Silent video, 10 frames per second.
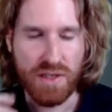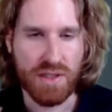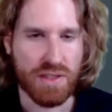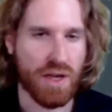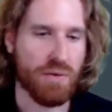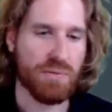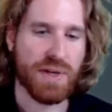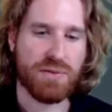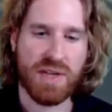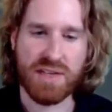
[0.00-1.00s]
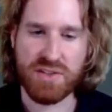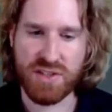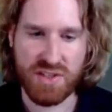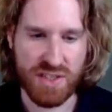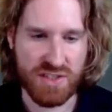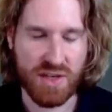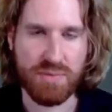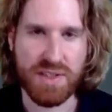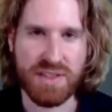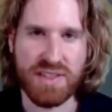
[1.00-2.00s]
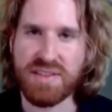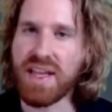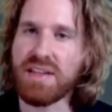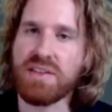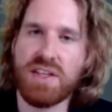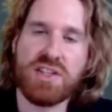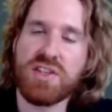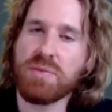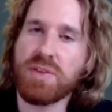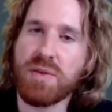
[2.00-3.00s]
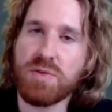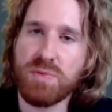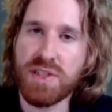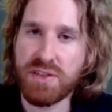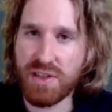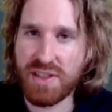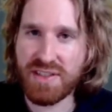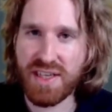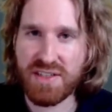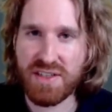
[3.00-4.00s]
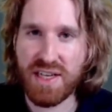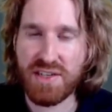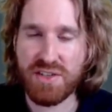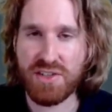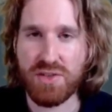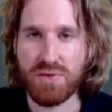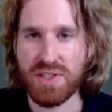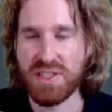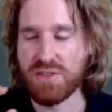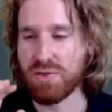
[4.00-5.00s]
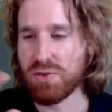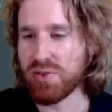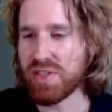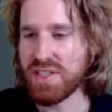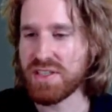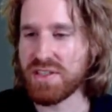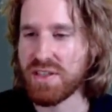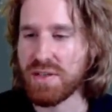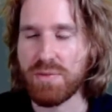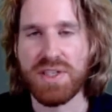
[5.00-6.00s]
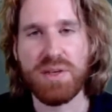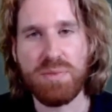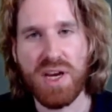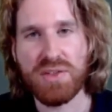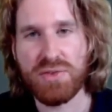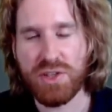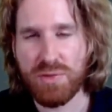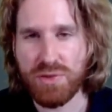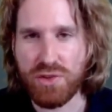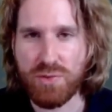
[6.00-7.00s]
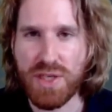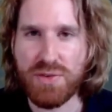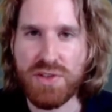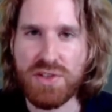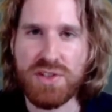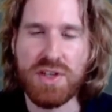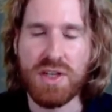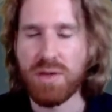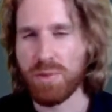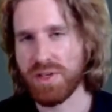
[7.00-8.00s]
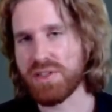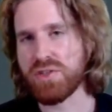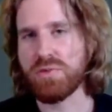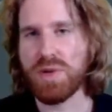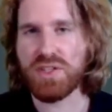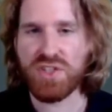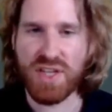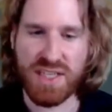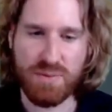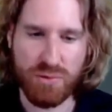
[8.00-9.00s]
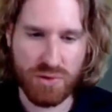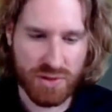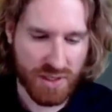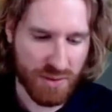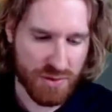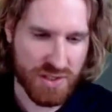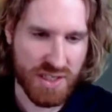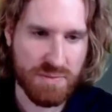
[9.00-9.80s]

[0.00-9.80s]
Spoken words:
Now, factor analysis is something that is sometimes being done in text analysis, so indeed you do see it being applied to document term matrices, but not so much anymore, I would say,